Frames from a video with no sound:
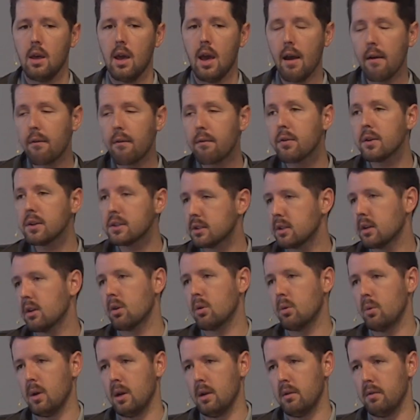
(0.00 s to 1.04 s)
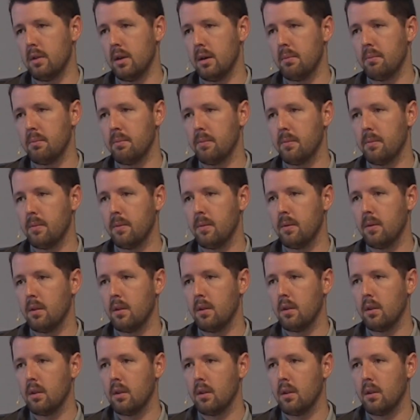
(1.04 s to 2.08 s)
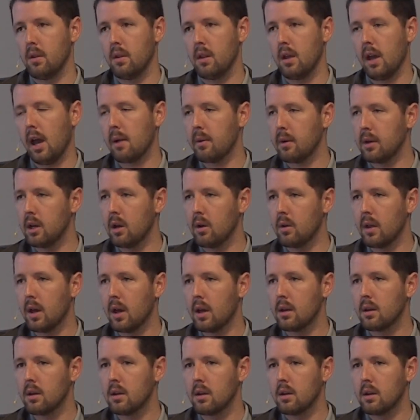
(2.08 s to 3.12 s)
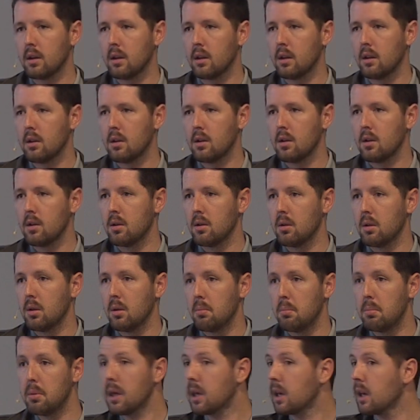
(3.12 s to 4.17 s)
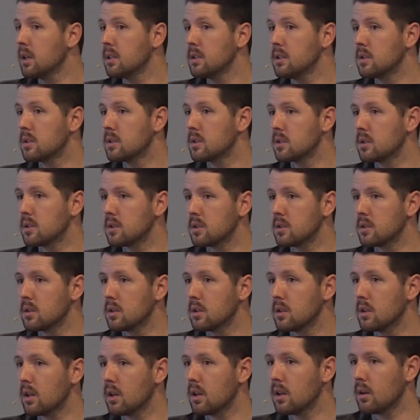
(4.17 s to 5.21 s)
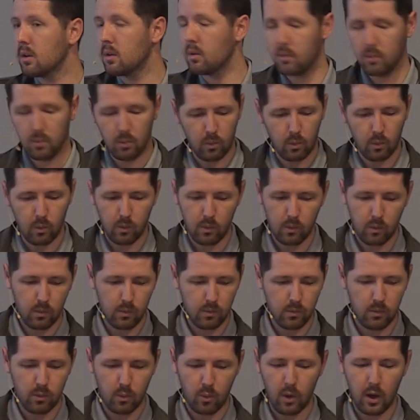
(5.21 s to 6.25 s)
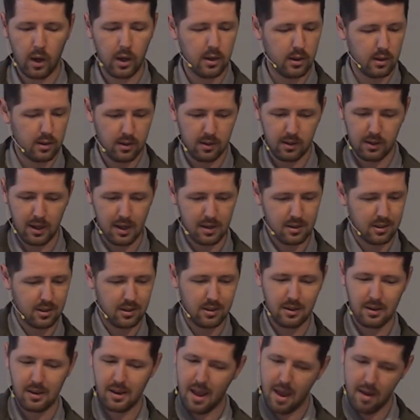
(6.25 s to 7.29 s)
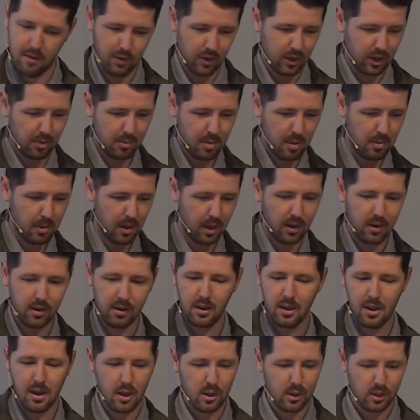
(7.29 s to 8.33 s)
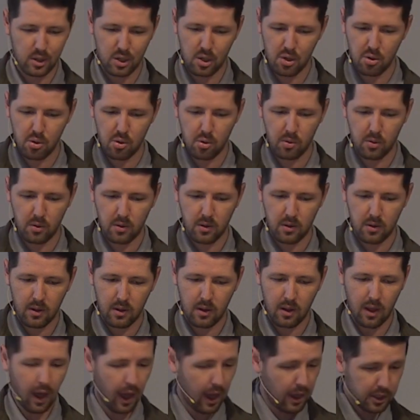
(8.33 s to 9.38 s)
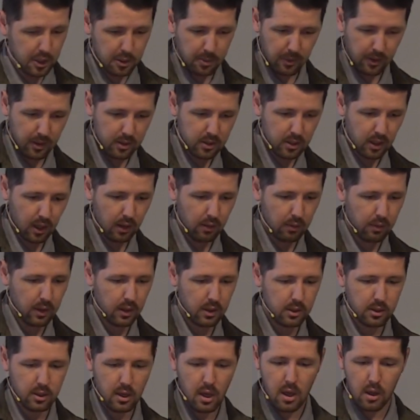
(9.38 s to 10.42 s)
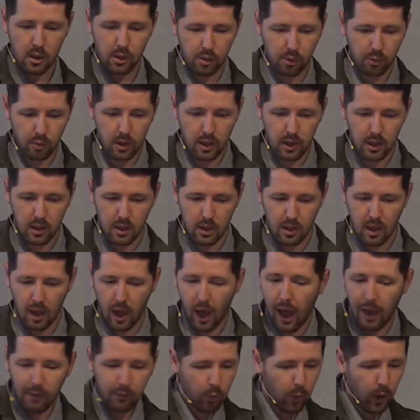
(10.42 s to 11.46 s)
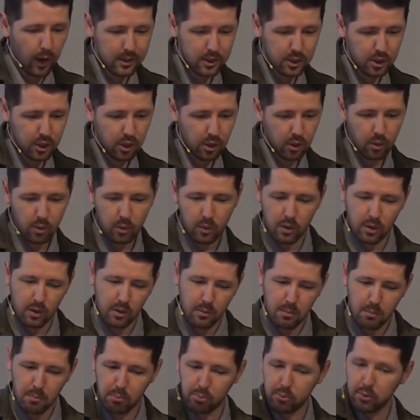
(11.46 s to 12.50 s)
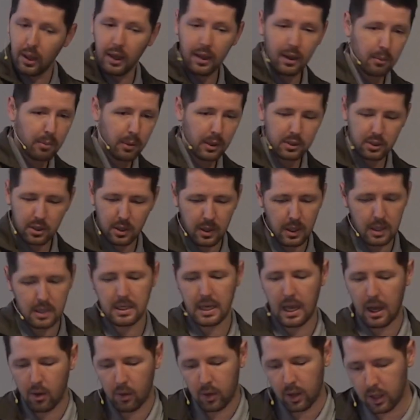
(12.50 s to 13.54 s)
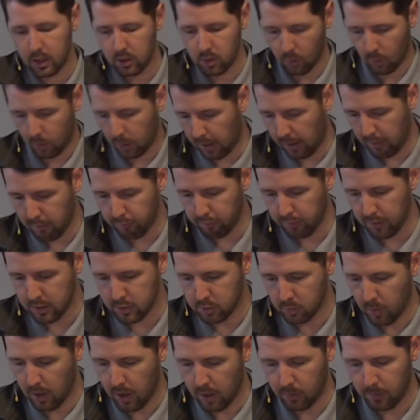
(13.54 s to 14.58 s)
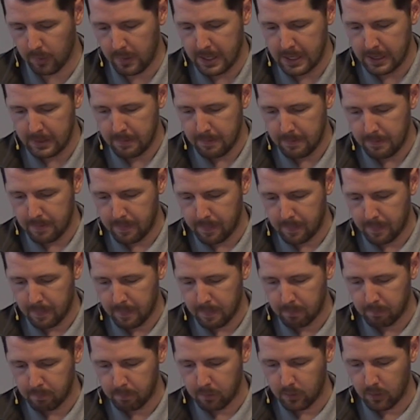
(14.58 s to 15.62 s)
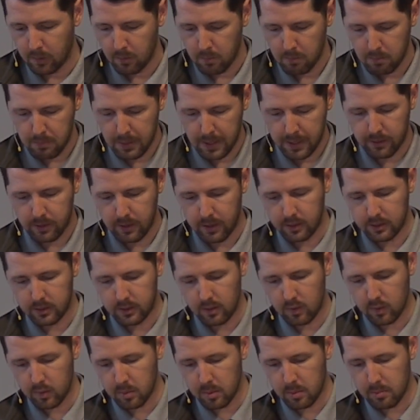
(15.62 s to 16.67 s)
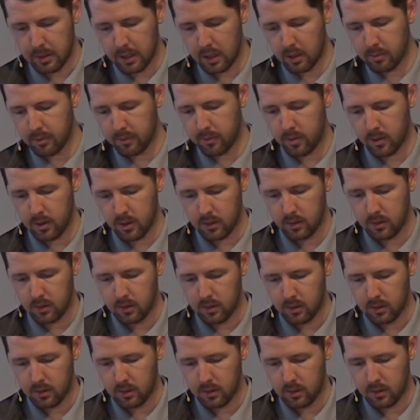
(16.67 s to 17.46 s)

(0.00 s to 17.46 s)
Every single one of them. How do I know that? Because, one, that's every human being. Two, I experience all of these. Three, I've watched you play a bunch of these out in your life as well. Bitterness. You ever been bitter before?